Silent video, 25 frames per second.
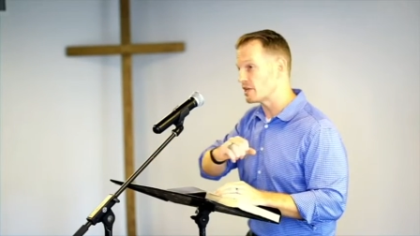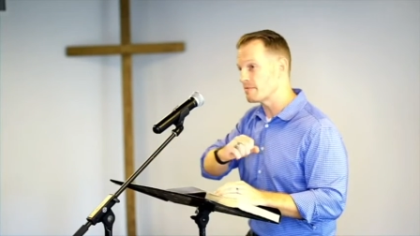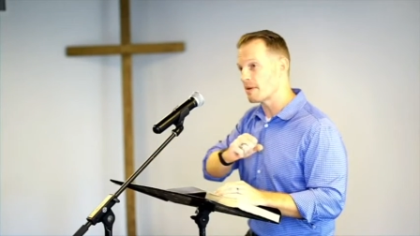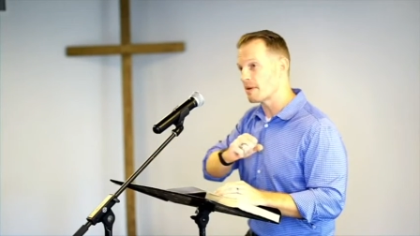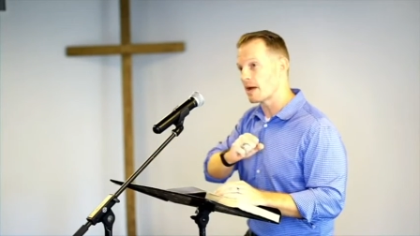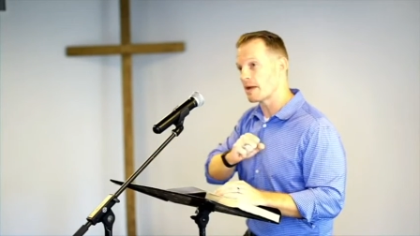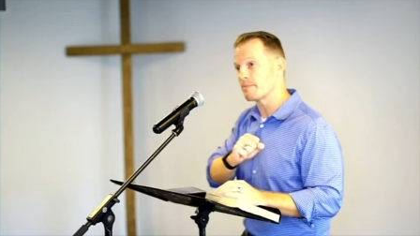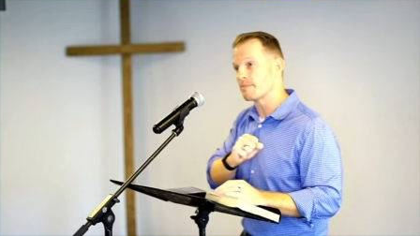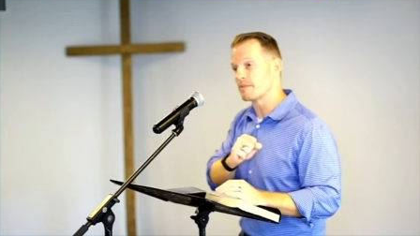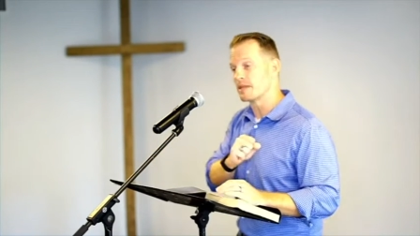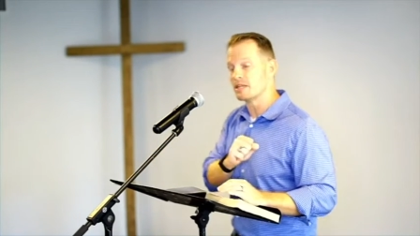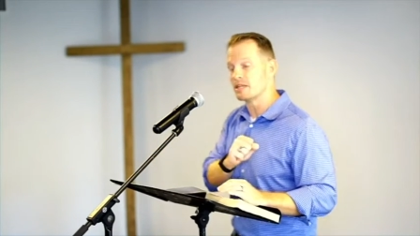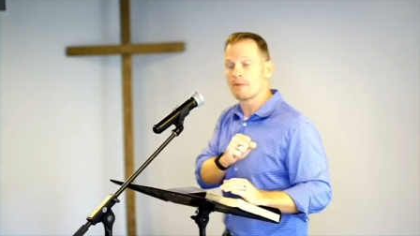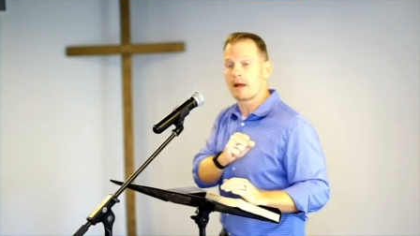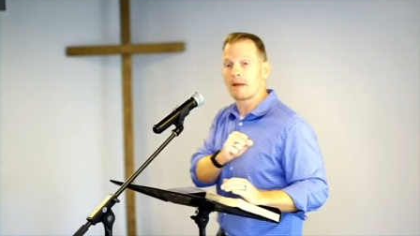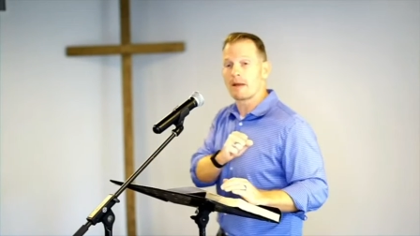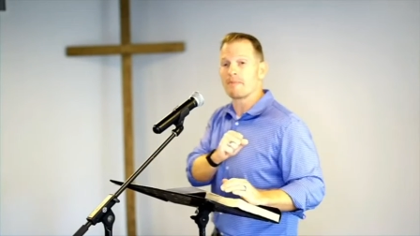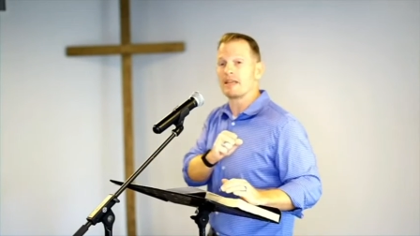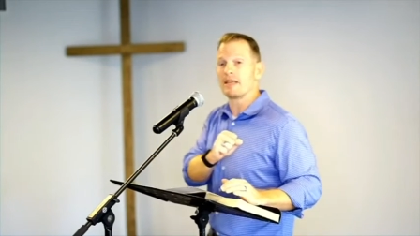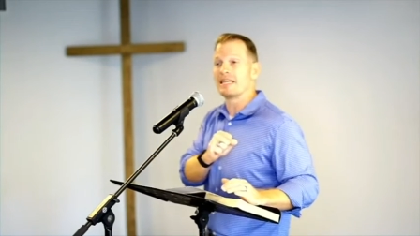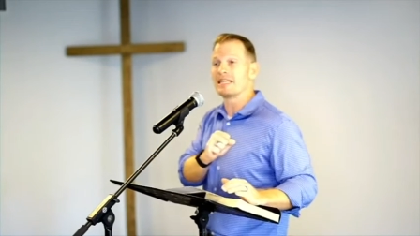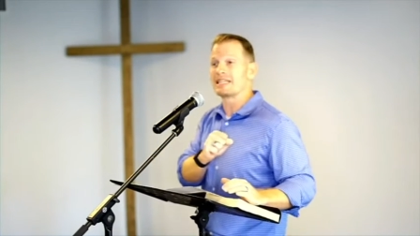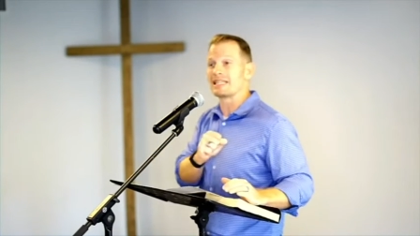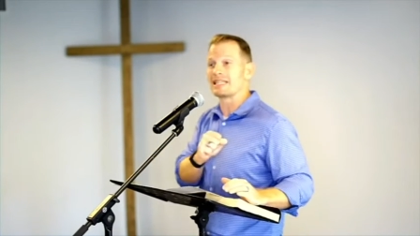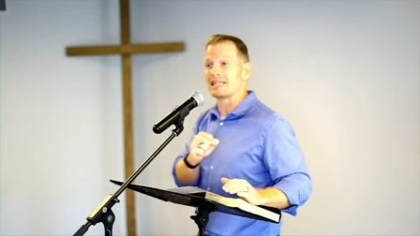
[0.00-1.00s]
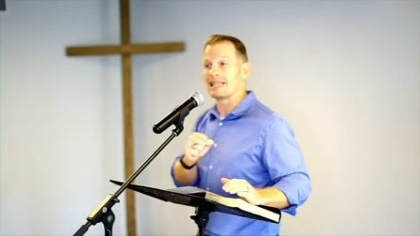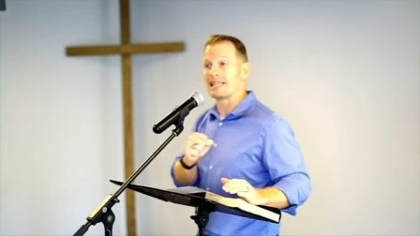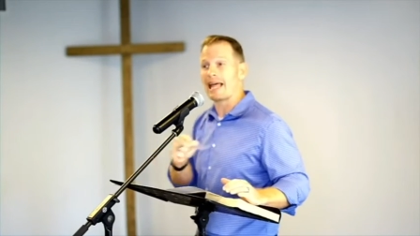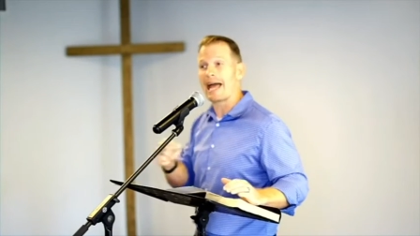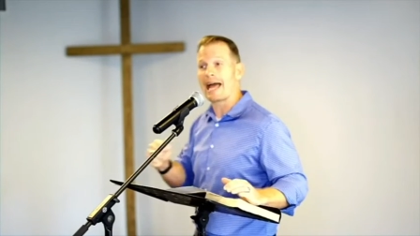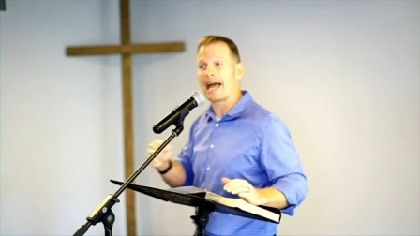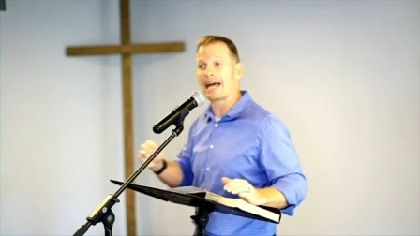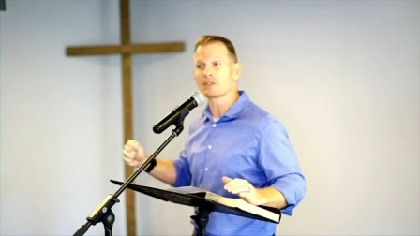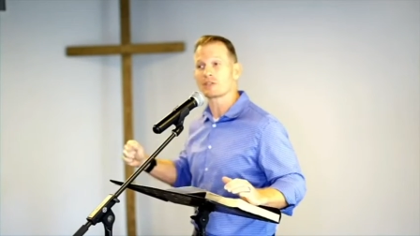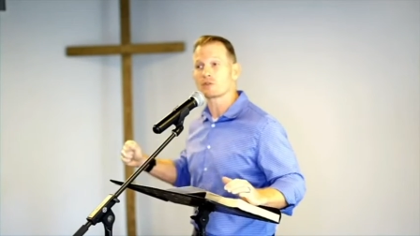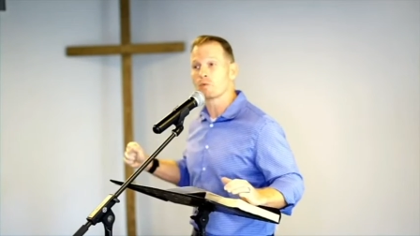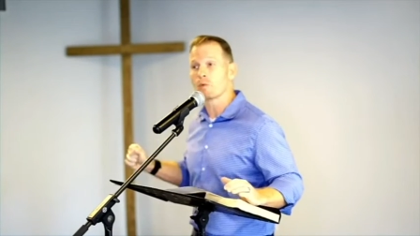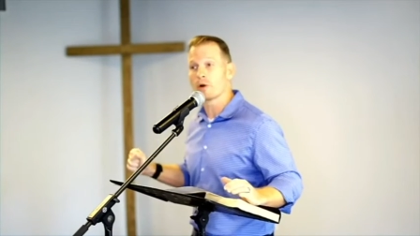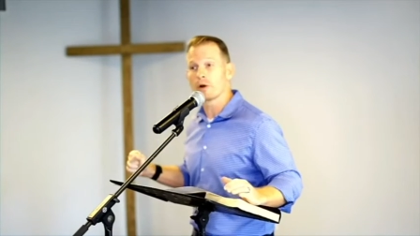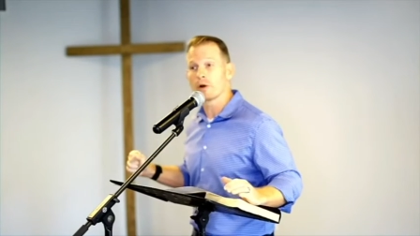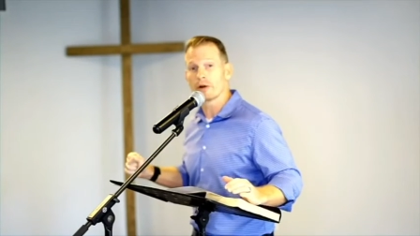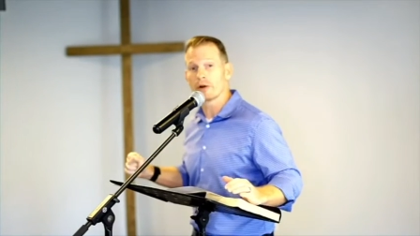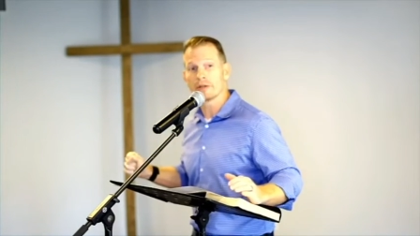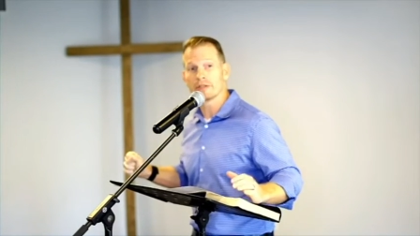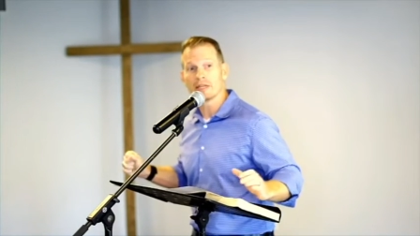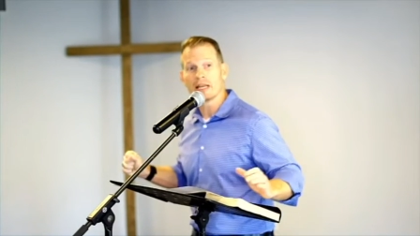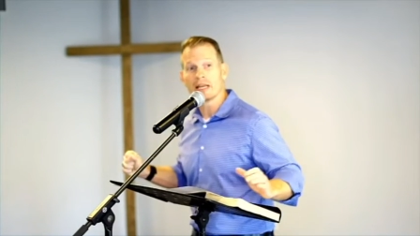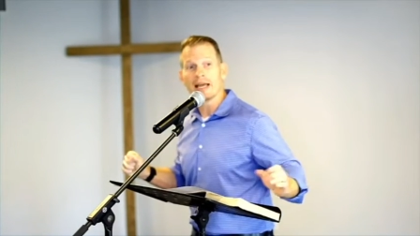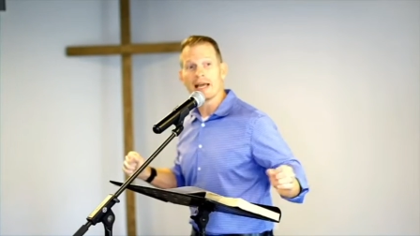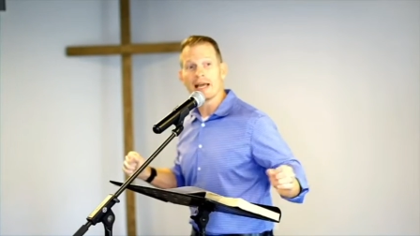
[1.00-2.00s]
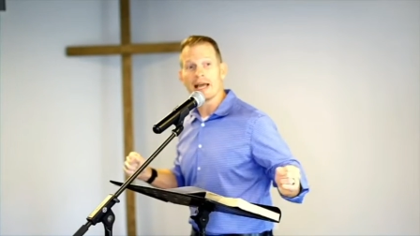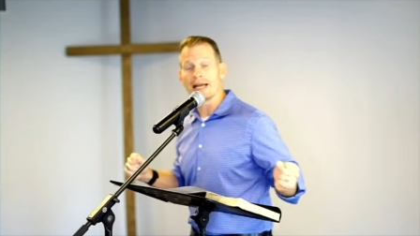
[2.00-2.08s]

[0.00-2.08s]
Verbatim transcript: he might these might be his last words